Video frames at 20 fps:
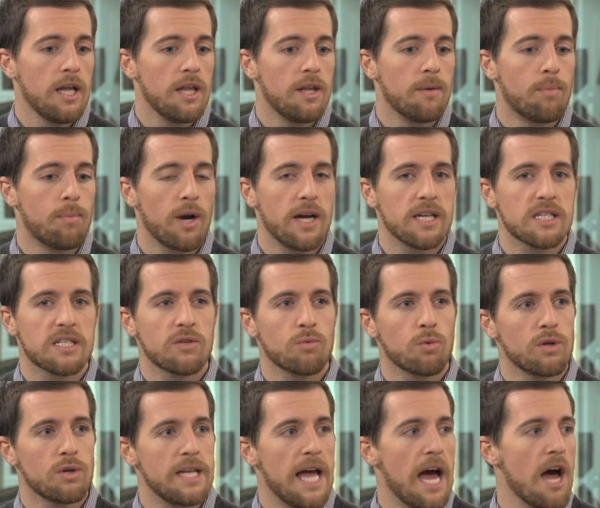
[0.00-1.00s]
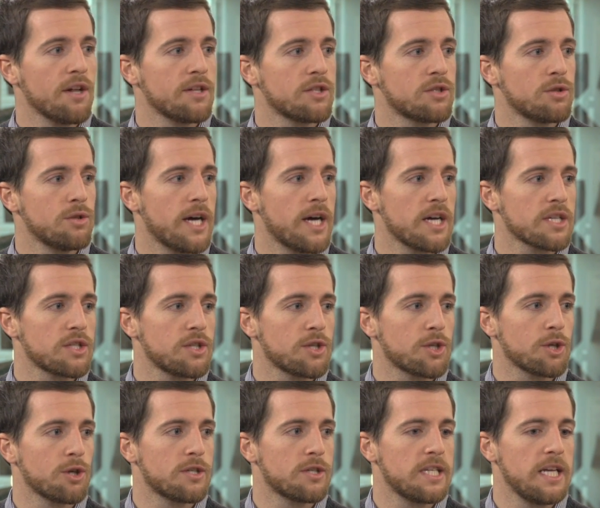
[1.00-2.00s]
The prices were down in
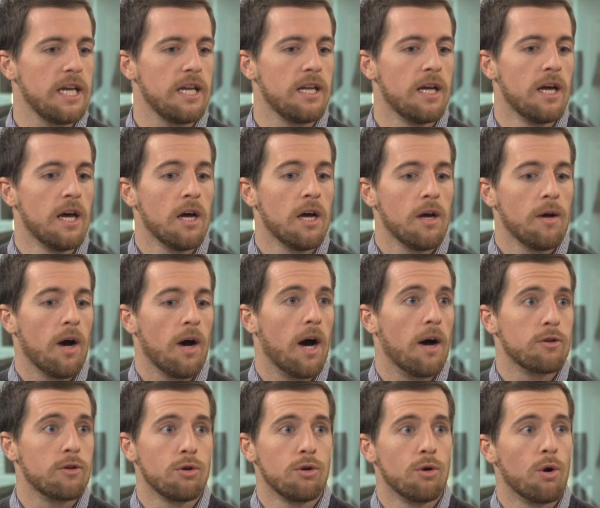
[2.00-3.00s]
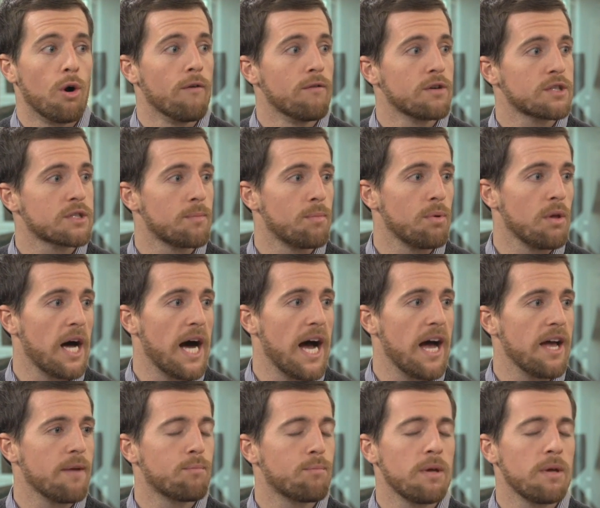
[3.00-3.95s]
2013 uh, due to oversupply.